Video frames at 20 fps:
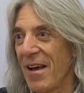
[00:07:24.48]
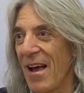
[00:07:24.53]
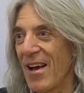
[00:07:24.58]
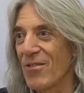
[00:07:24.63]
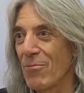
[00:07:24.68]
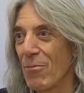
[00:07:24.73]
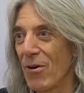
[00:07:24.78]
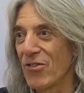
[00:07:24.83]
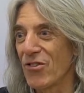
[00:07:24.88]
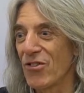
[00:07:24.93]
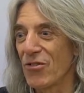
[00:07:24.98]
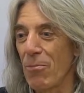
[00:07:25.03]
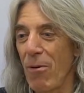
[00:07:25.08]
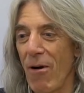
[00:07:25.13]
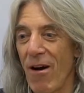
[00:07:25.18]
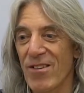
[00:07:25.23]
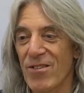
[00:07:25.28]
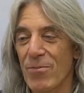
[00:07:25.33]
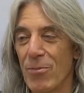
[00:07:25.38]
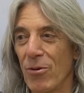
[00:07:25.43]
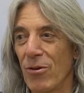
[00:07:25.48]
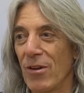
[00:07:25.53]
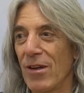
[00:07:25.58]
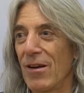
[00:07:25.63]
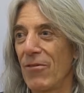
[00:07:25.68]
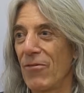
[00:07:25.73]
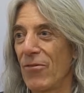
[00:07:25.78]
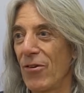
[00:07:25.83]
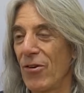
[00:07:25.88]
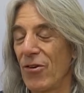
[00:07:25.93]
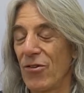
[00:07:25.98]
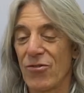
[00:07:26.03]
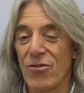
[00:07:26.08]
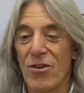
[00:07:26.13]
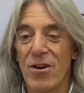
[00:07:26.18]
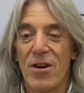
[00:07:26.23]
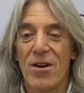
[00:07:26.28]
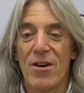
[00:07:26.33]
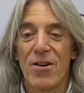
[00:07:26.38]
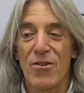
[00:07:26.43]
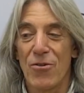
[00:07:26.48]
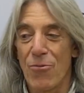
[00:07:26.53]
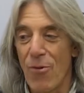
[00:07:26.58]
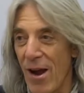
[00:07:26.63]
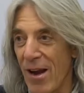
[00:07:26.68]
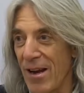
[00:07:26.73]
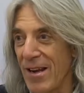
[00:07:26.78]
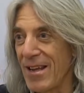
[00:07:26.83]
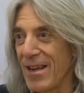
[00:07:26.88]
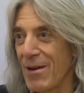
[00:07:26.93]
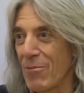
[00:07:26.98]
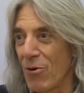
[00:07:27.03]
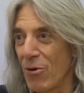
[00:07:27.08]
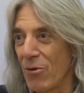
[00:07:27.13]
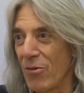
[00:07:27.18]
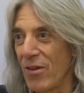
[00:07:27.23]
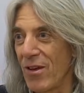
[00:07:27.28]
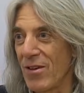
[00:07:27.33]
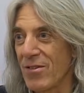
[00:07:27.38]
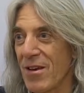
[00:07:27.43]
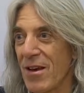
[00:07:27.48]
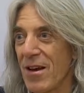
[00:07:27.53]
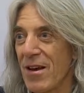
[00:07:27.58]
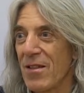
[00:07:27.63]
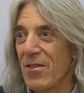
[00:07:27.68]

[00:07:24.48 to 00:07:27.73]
As much as possible, if there's uranium or these,